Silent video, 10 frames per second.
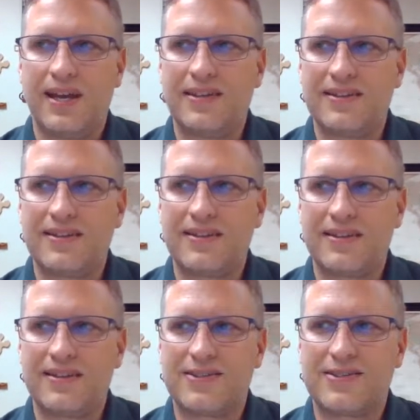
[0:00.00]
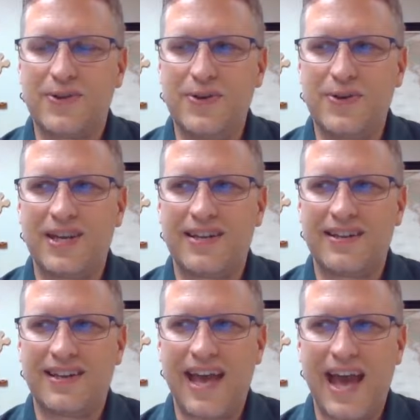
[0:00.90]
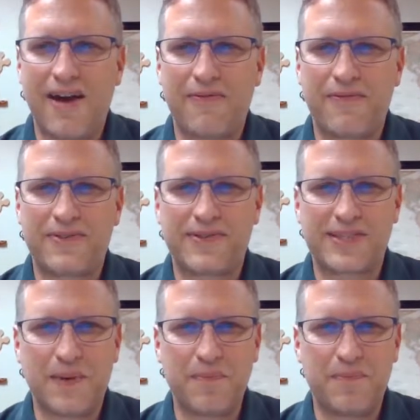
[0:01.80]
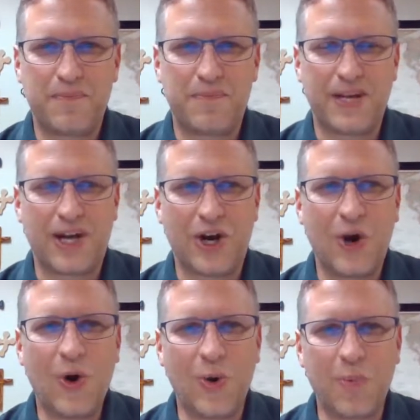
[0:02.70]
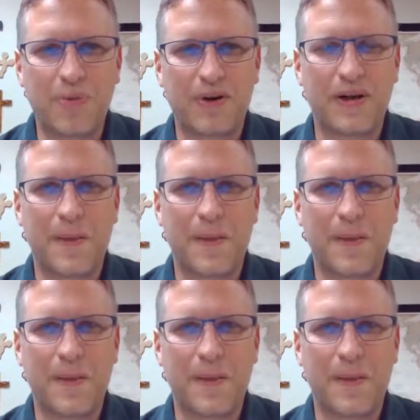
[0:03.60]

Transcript: And so you can have some bit of hope